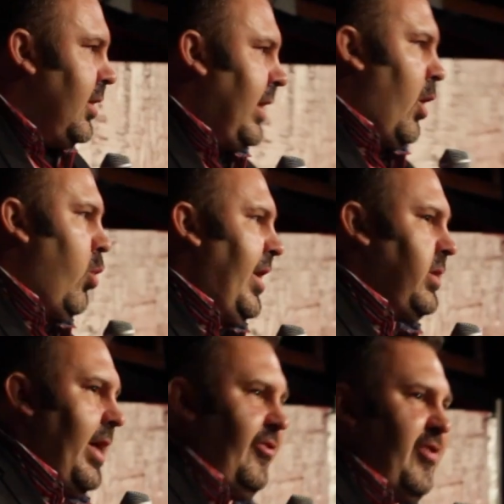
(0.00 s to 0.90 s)
Like a week
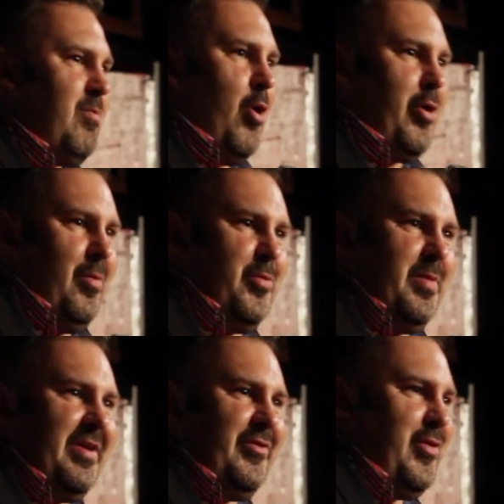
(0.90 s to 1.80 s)
later, she broke up with
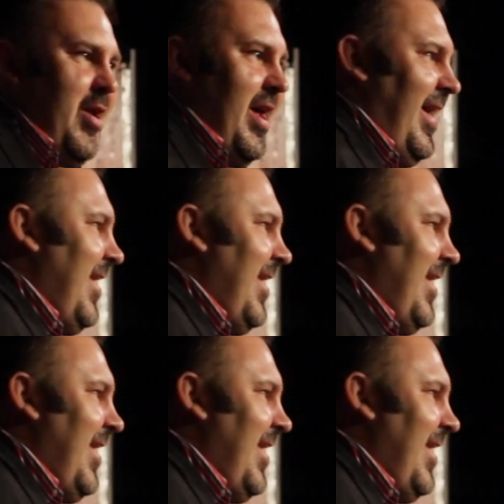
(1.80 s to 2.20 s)
me because she thought